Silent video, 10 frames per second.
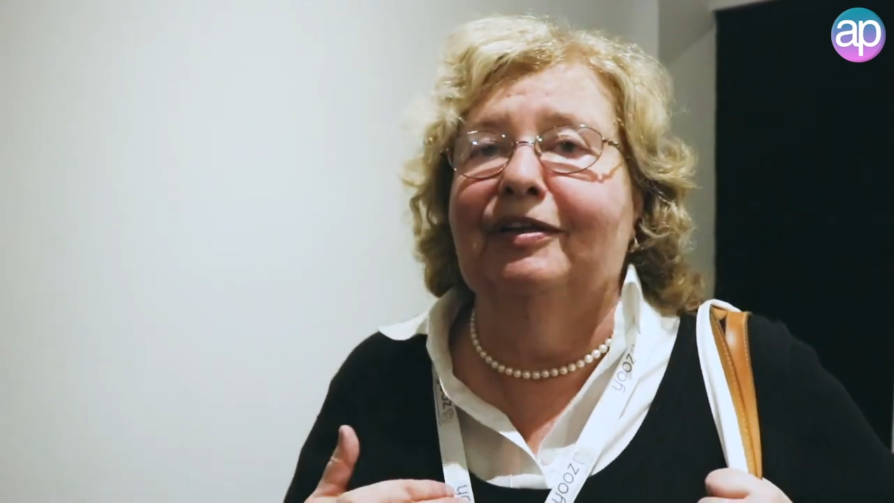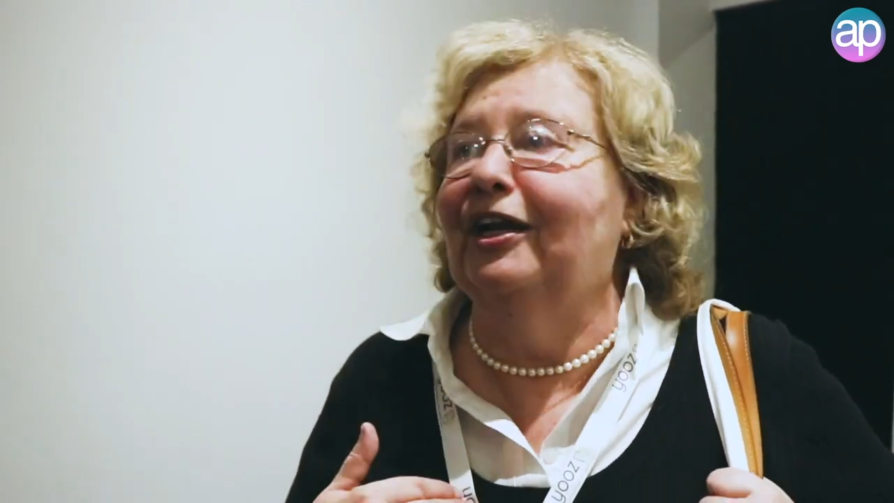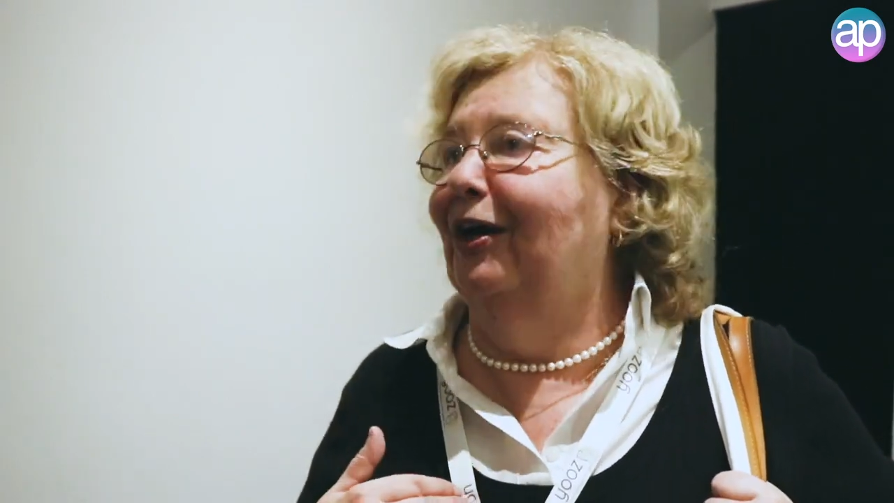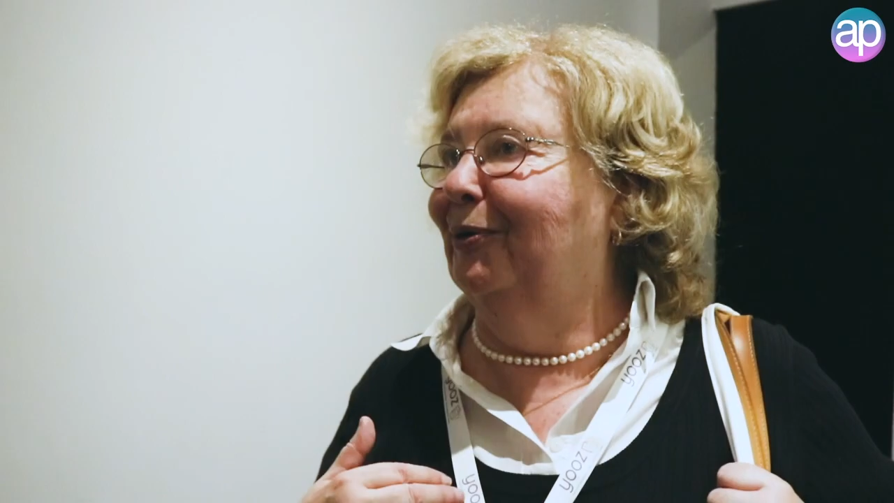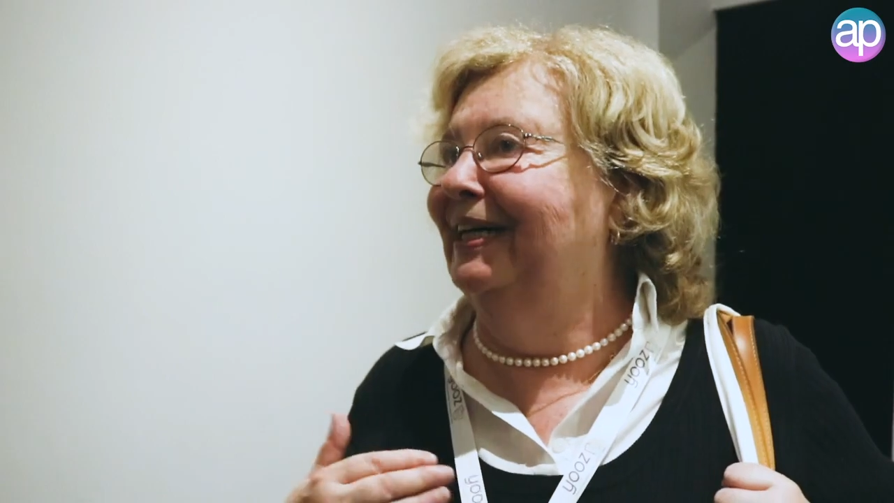You
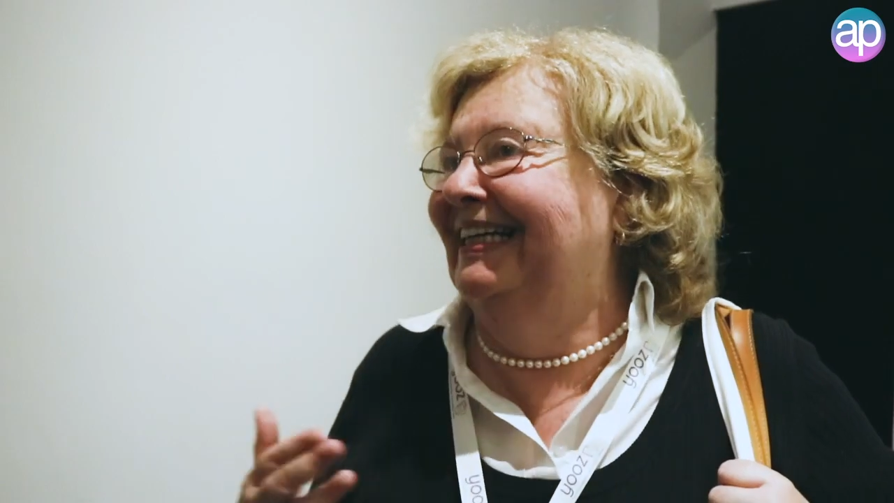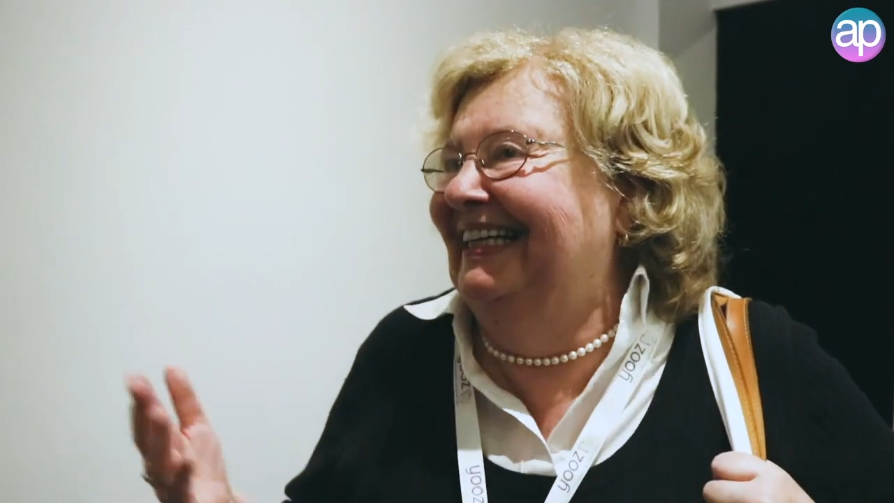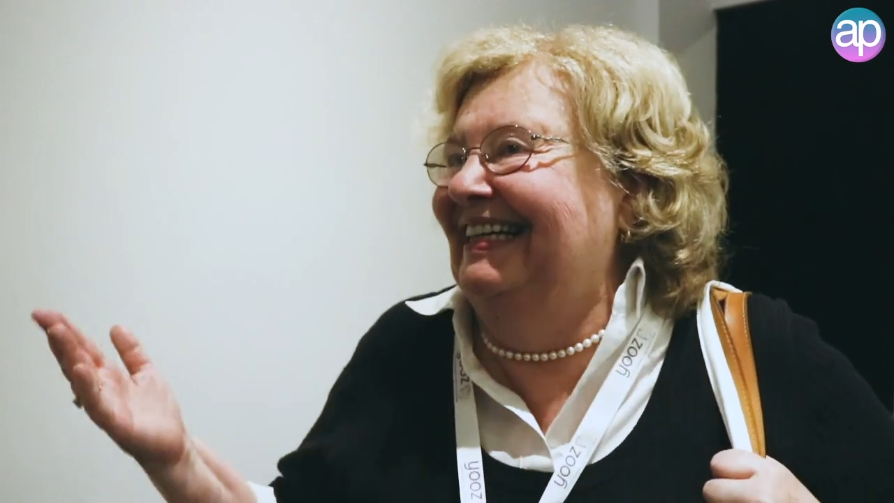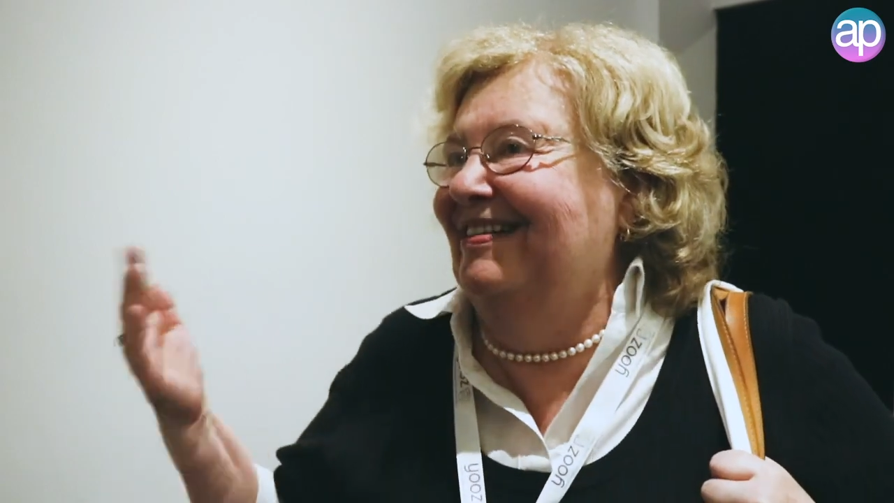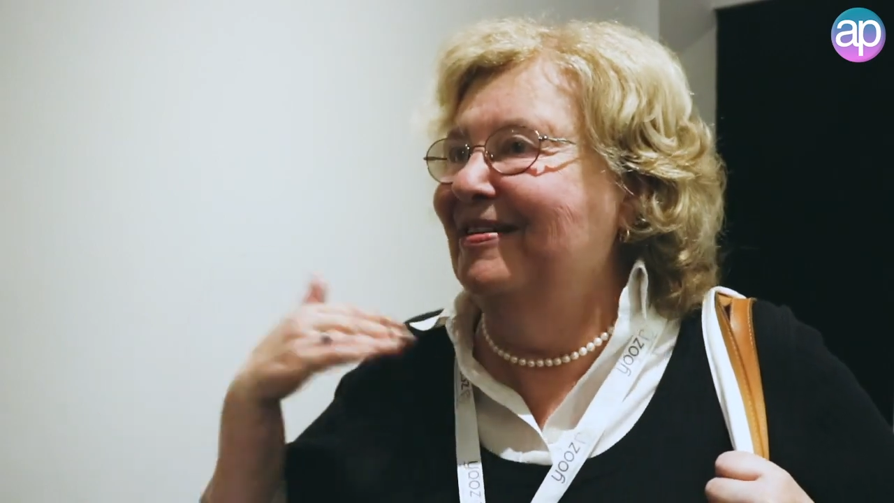know.
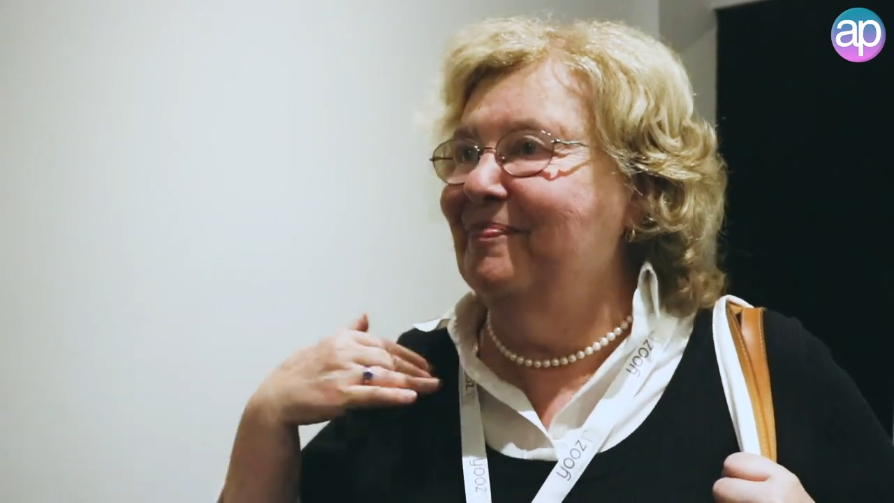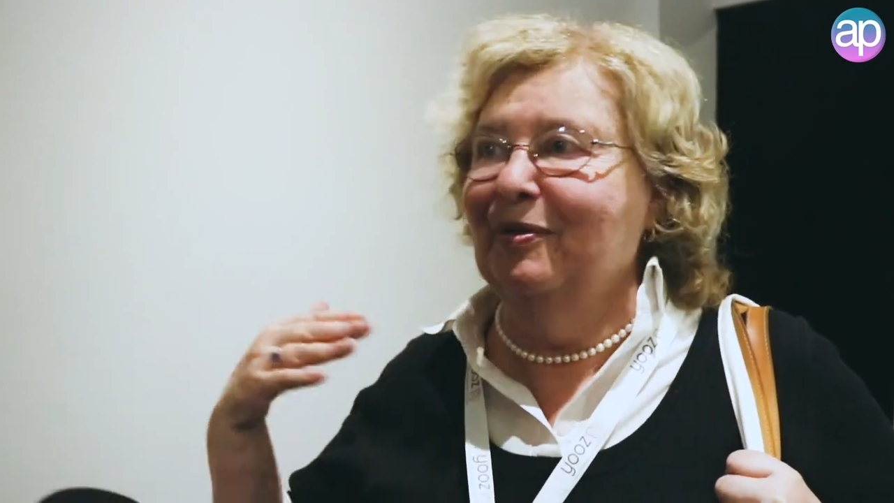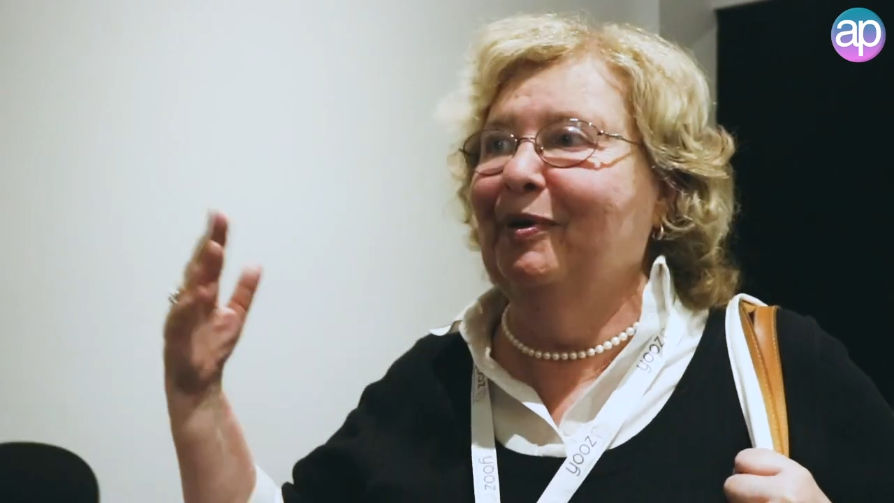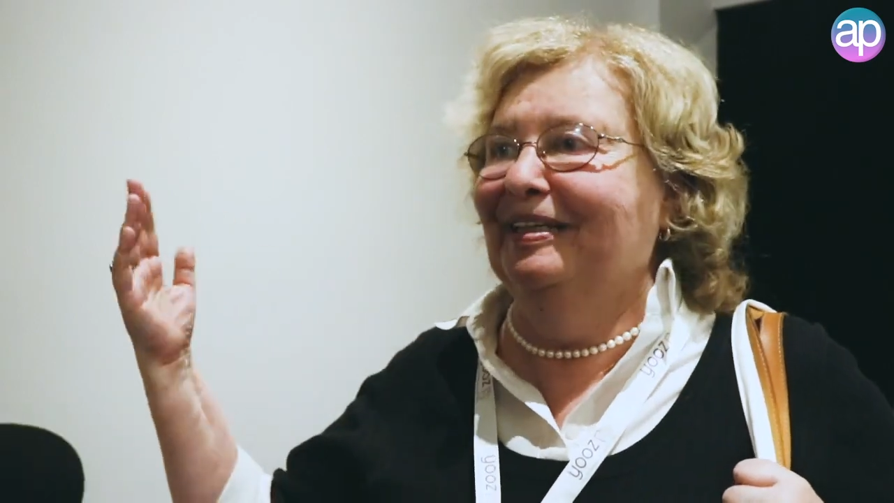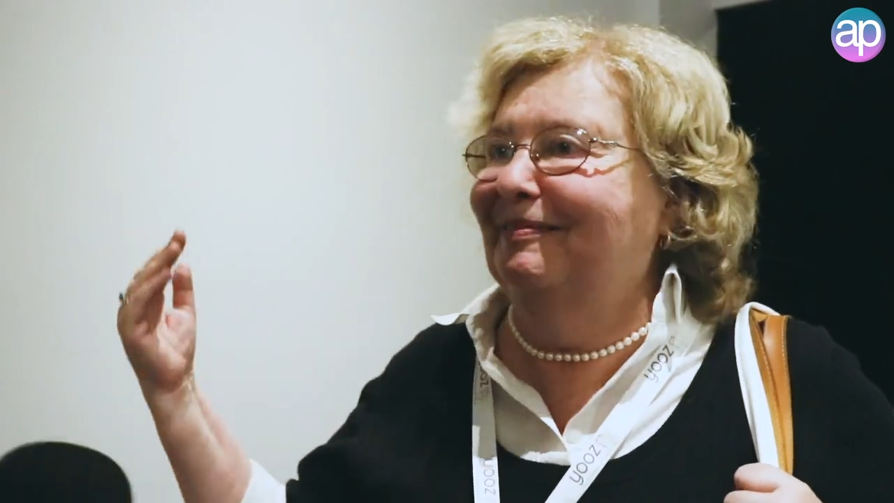
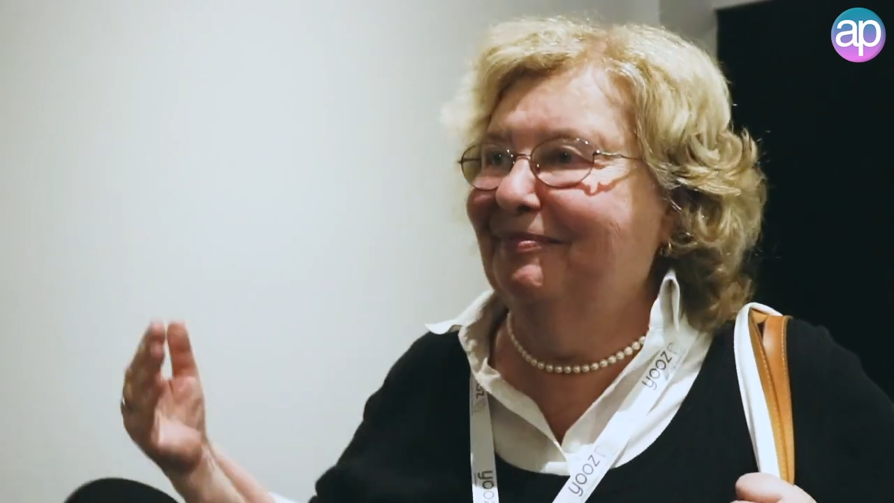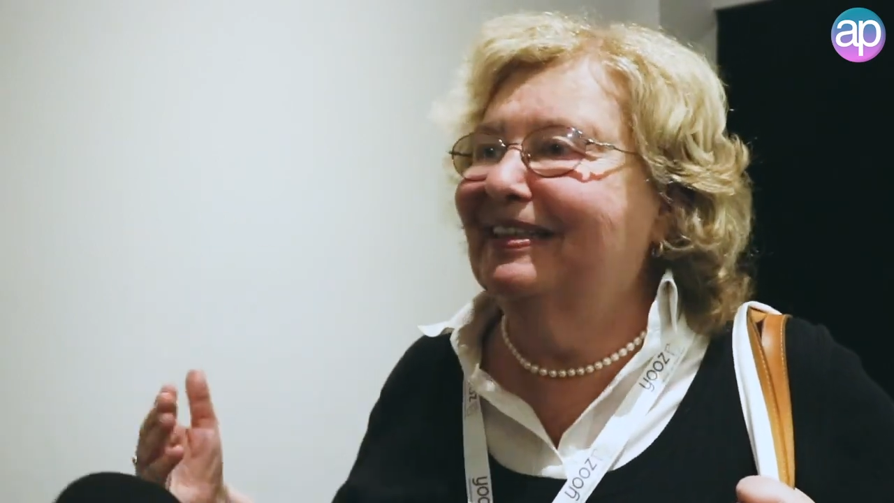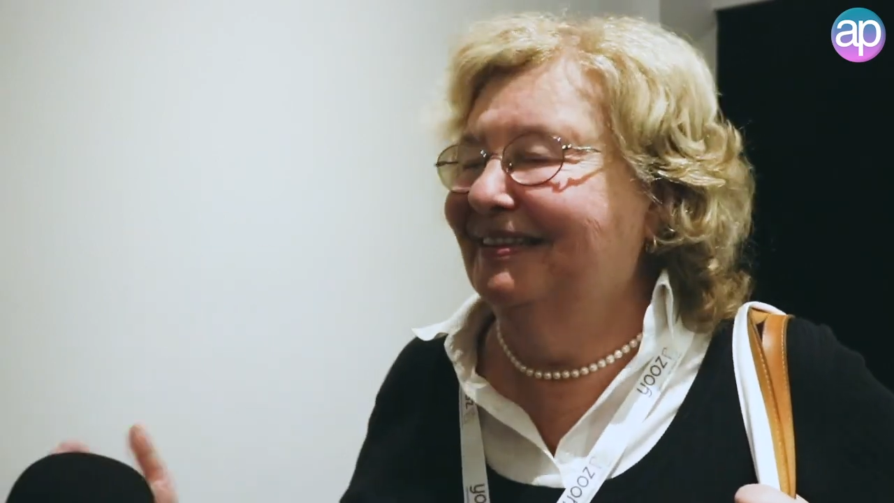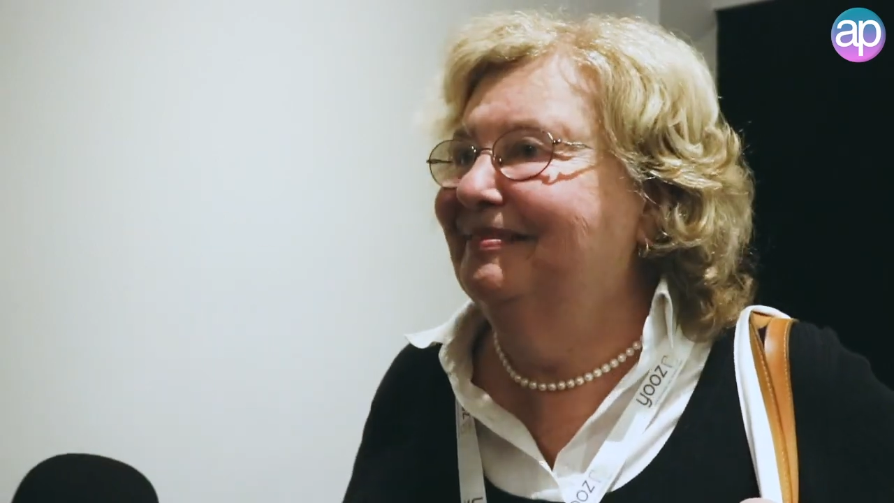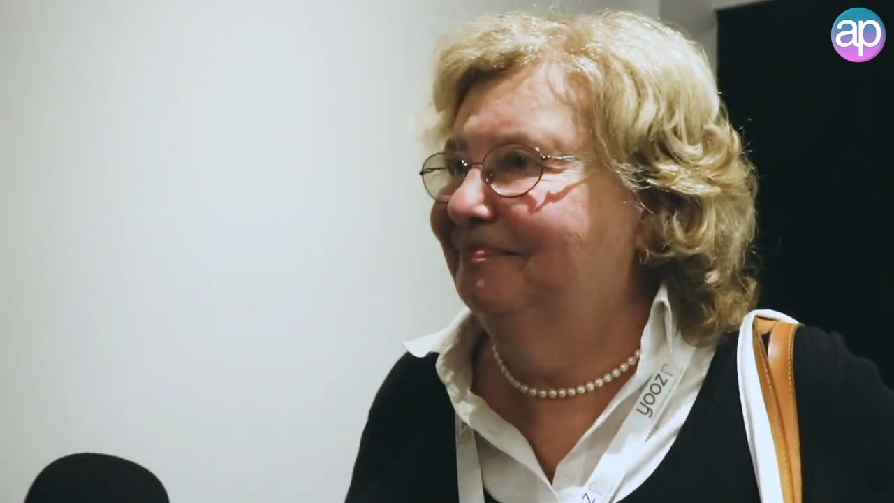
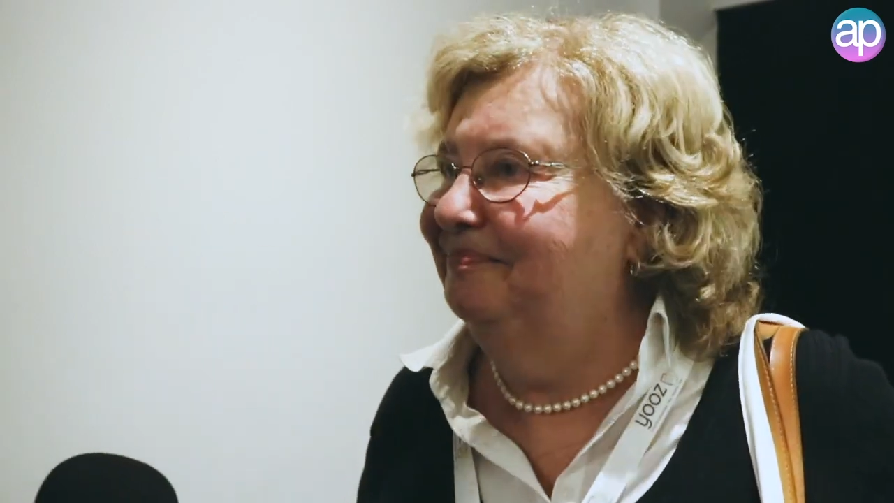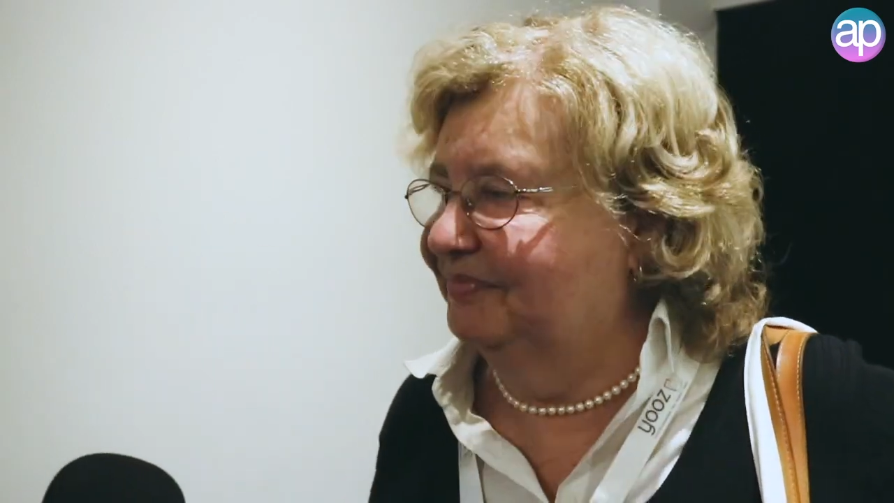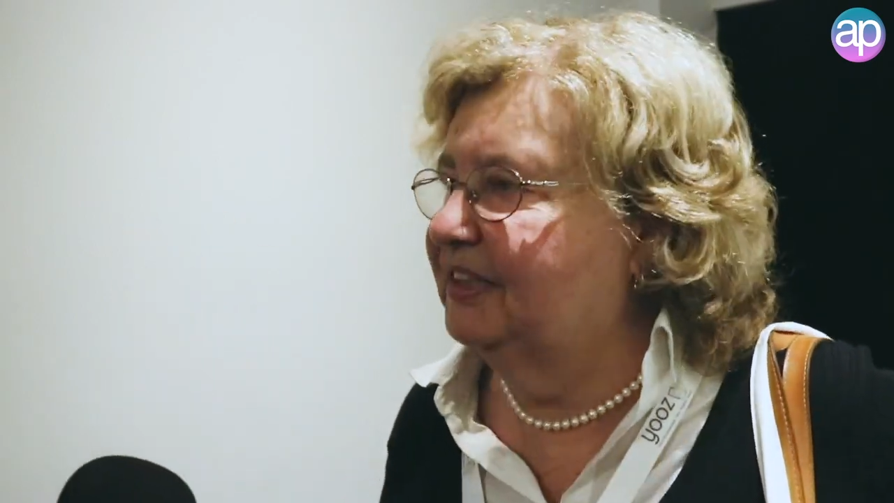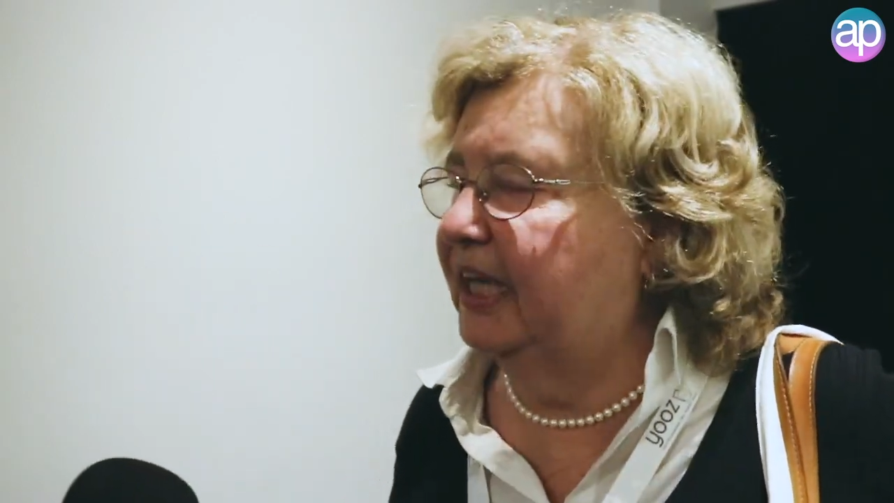That's the difference.